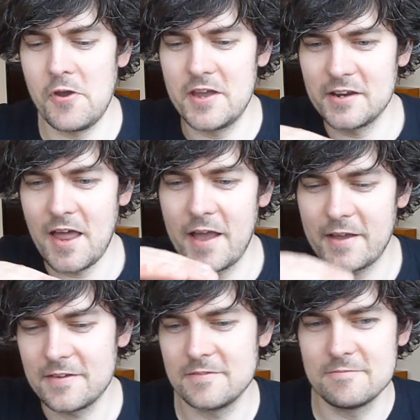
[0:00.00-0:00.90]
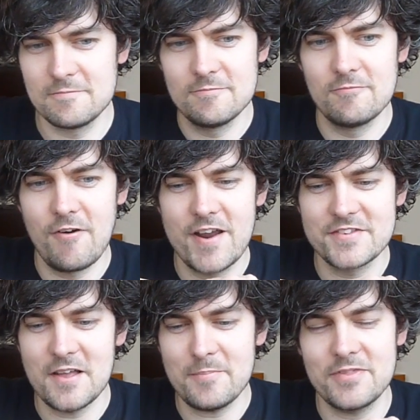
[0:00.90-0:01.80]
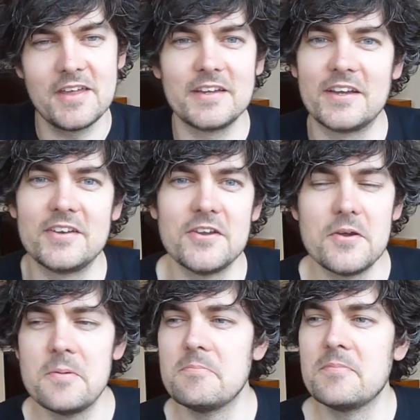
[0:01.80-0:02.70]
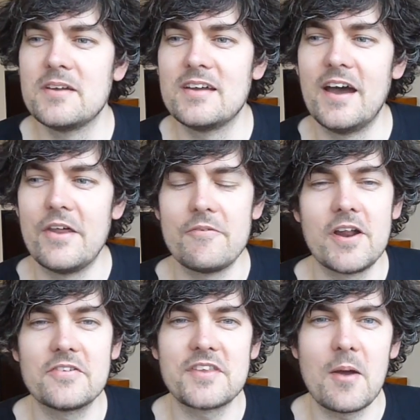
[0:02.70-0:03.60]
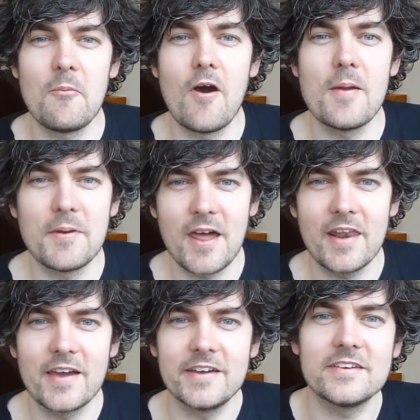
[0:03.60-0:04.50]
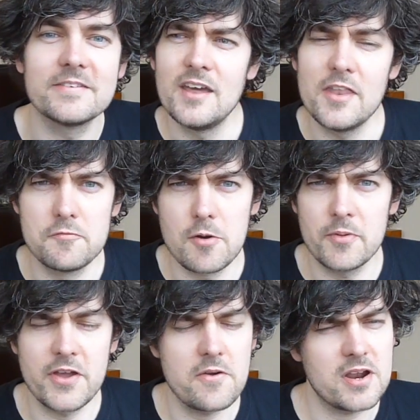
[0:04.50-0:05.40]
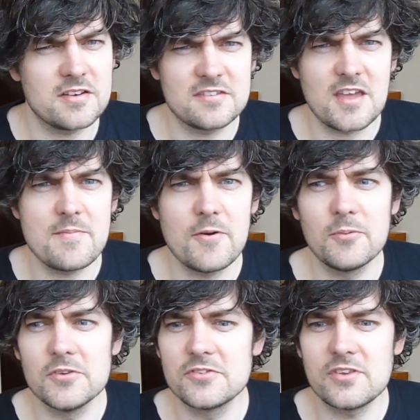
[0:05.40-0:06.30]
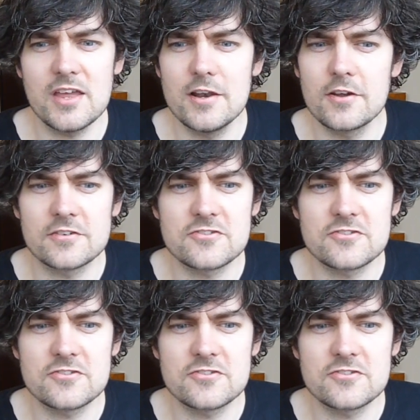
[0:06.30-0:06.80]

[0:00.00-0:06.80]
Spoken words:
weird, like, raise up thing it could do, I don't really understand why, but I like it. And the robot there against Saber was, it looked